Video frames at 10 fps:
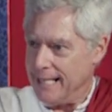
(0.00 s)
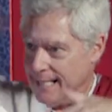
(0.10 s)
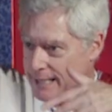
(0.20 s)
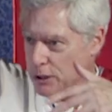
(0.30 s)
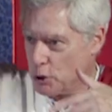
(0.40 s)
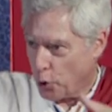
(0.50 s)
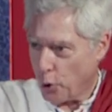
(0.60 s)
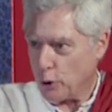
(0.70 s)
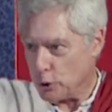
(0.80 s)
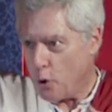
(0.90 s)
It's
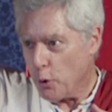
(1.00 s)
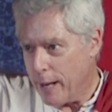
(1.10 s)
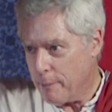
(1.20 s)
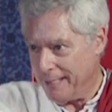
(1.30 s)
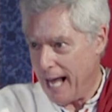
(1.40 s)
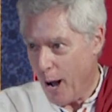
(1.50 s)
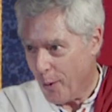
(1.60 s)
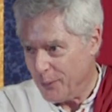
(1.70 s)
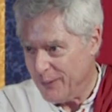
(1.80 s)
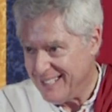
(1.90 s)
turtles all the way up and
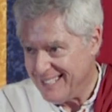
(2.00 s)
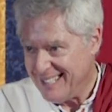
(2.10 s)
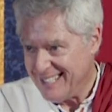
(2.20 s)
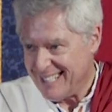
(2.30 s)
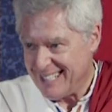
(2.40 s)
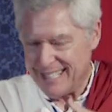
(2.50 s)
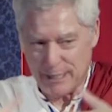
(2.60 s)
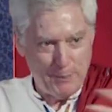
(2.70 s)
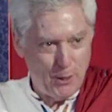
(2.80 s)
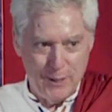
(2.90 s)
down. Its
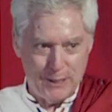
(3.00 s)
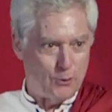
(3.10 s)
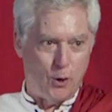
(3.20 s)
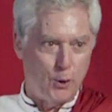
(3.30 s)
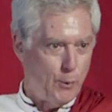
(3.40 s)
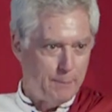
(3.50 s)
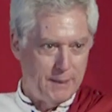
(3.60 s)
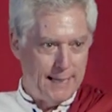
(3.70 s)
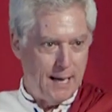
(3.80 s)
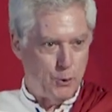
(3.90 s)
appearances all the way up
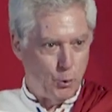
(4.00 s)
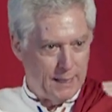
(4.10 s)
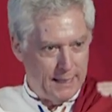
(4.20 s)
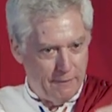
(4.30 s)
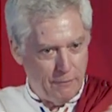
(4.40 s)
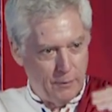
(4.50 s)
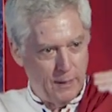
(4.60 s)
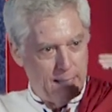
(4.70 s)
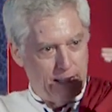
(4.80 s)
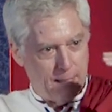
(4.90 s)
and down. You can never
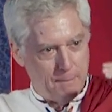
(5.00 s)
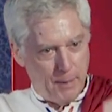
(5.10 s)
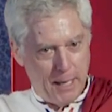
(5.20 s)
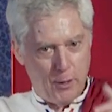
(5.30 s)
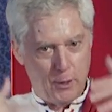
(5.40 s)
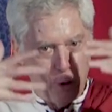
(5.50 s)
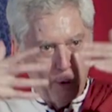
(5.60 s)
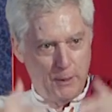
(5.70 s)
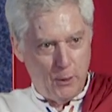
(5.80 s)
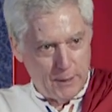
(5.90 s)
compare your
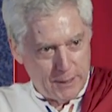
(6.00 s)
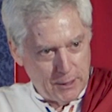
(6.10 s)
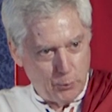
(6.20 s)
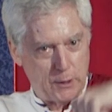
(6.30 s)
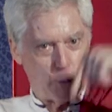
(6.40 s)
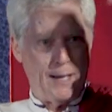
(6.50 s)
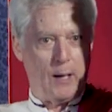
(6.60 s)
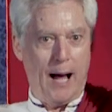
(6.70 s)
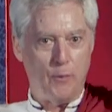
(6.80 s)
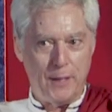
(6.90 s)
appearances, what's
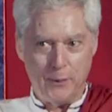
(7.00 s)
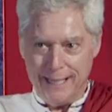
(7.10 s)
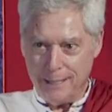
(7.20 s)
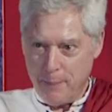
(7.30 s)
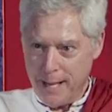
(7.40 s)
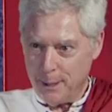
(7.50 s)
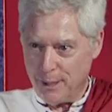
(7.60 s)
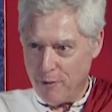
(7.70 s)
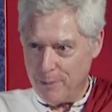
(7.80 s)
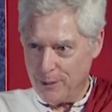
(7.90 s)
out there independent
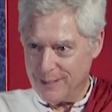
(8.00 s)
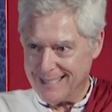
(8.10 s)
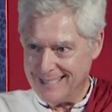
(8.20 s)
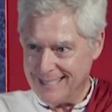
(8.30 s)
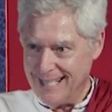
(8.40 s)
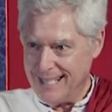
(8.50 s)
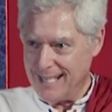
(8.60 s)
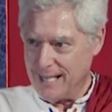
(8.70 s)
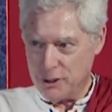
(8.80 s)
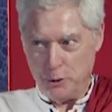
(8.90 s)
of appearances,
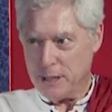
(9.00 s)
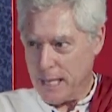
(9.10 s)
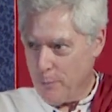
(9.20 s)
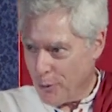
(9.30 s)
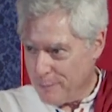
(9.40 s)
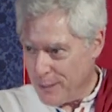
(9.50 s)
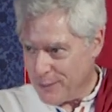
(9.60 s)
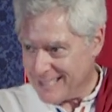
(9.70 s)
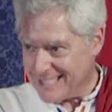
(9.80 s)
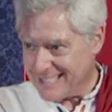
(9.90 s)
because you just get more
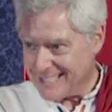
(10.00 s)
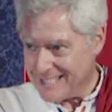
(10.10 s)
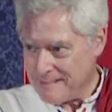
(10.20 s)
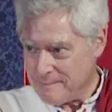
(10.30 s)
appearances.